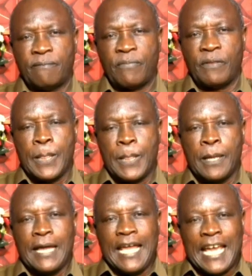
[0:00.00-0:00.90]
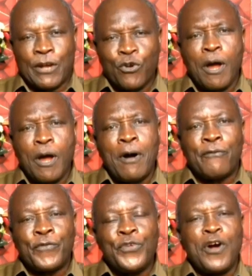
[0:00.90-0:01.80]
A good number of young
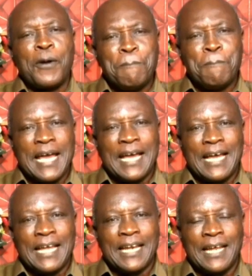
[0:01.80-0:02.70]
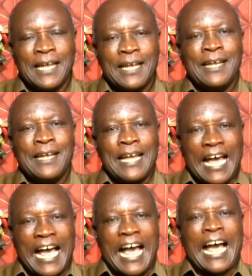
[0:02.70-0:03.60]
men are
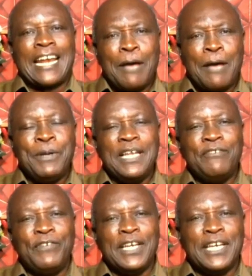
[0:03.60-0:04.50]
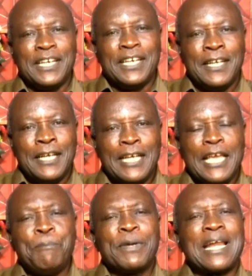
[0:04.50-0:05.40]
not believing in
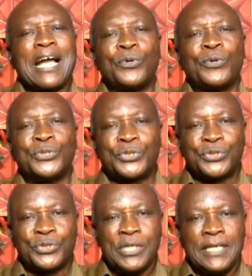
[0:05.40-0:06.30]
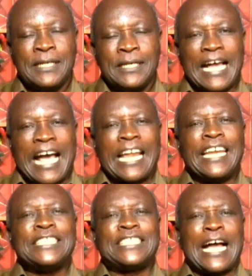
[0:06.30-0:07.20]
miracles and in
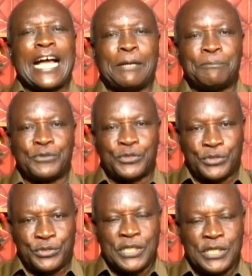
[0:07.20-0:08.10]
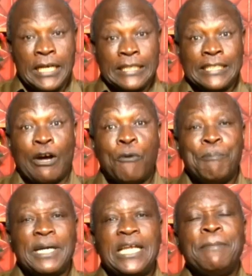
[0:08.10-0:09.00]
charms that will make them
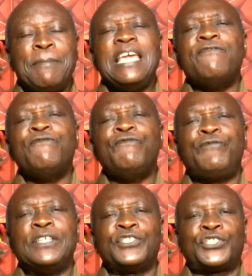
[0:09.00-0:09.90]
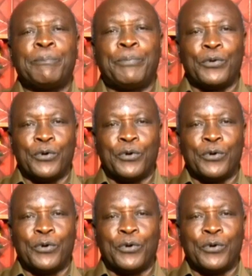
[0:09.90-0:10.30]
invincible,